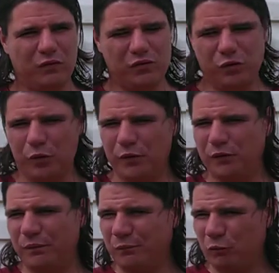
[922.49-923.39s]
sort of
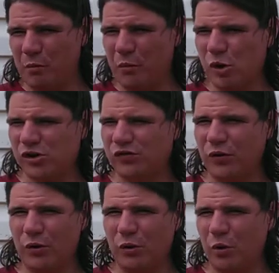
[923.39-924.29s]

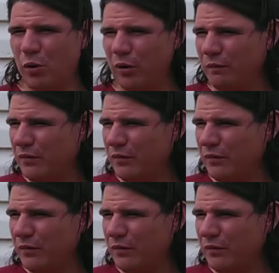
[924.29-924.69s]
remorseful or